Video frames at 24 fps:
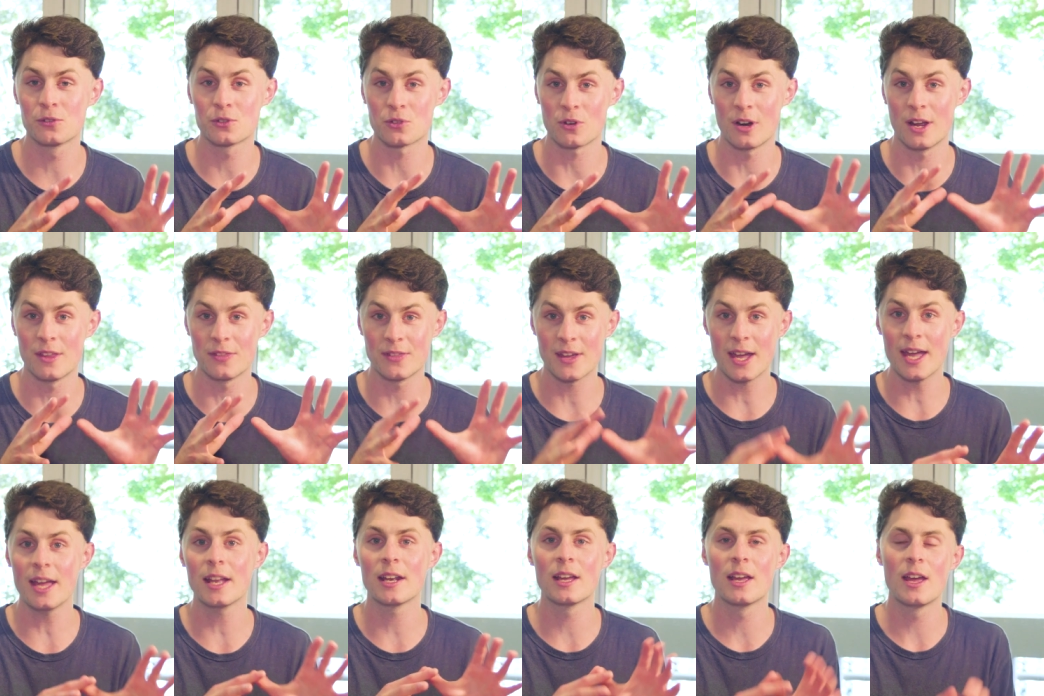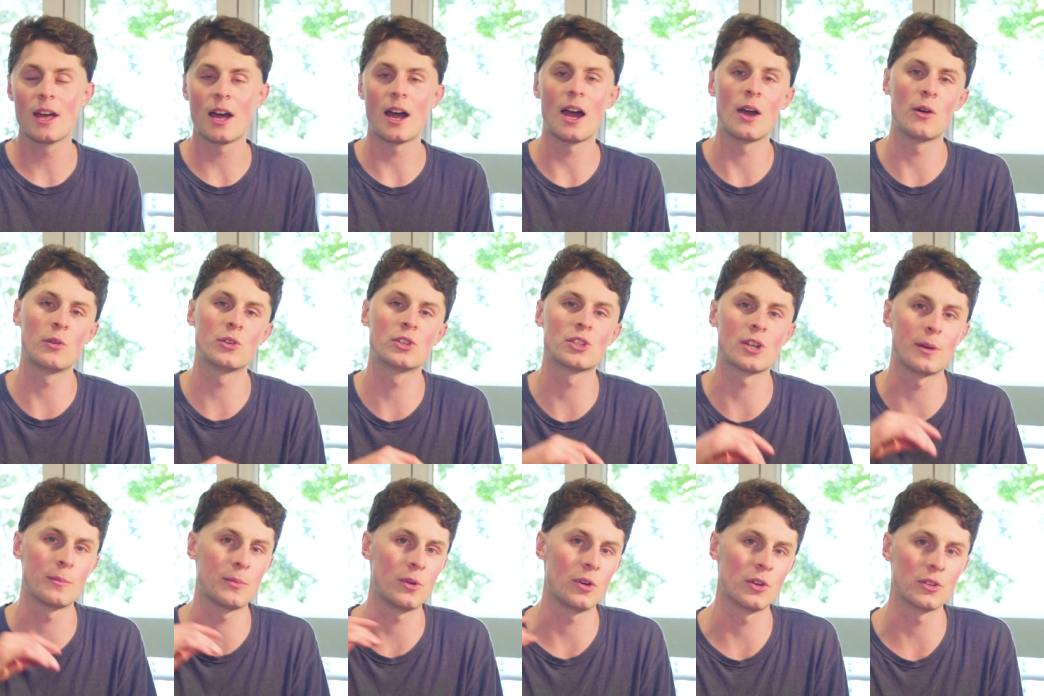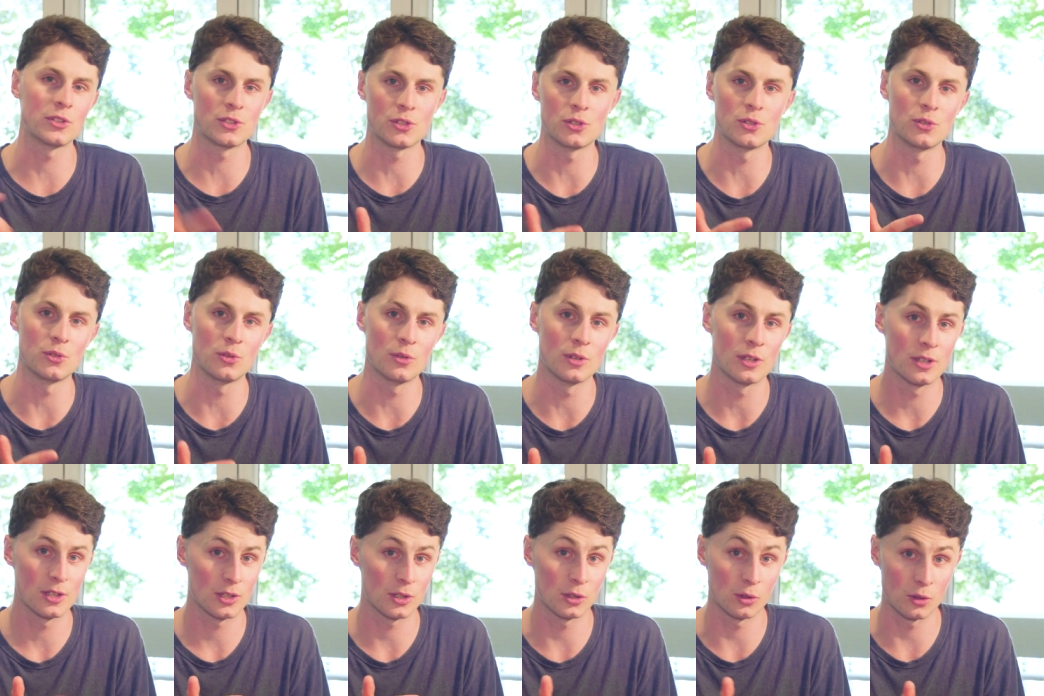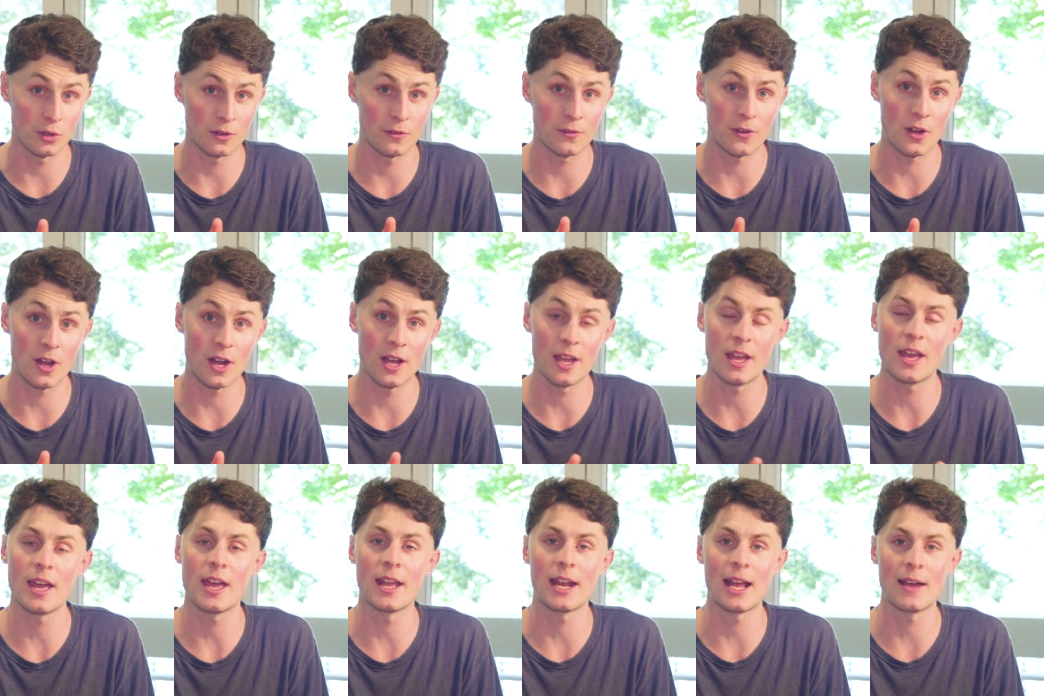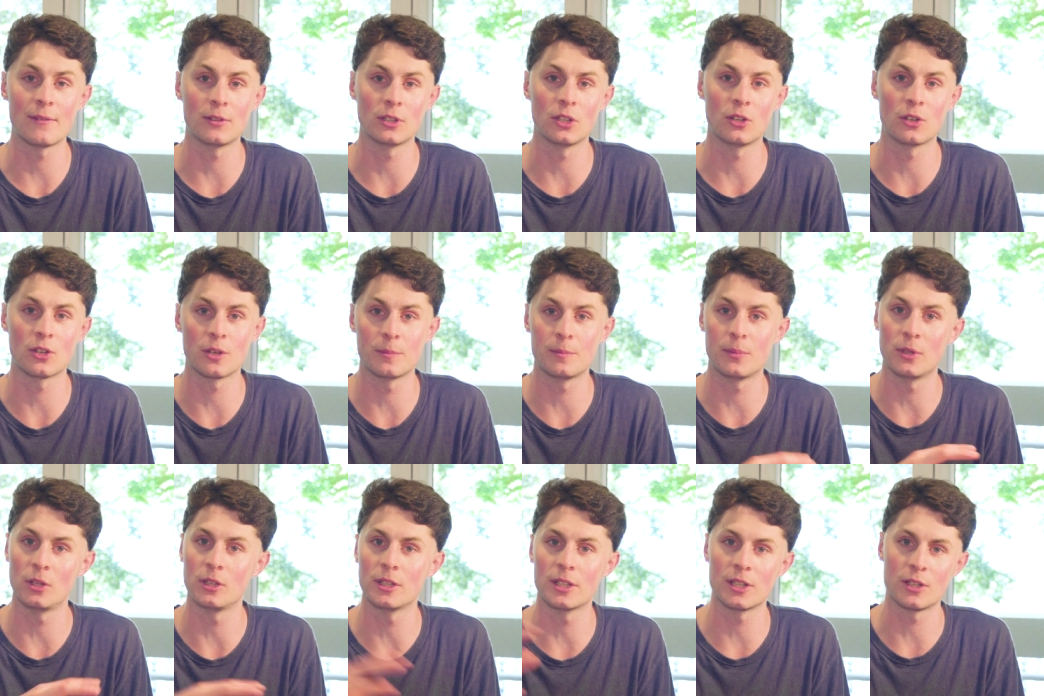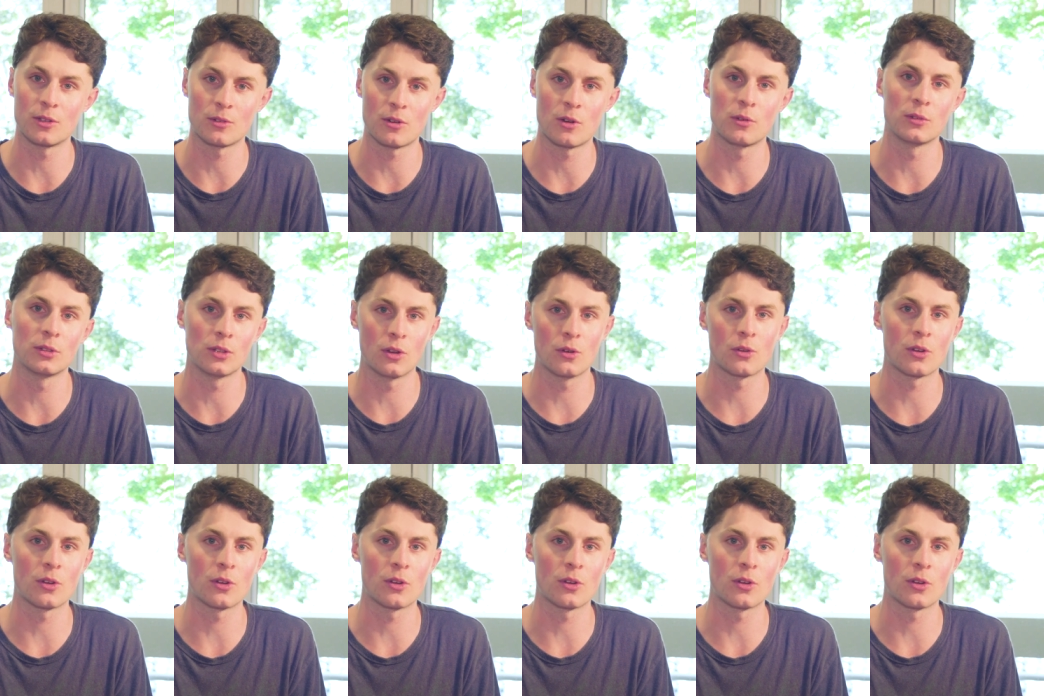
you've tried that, I would jump on to Glorify and have a look at building your own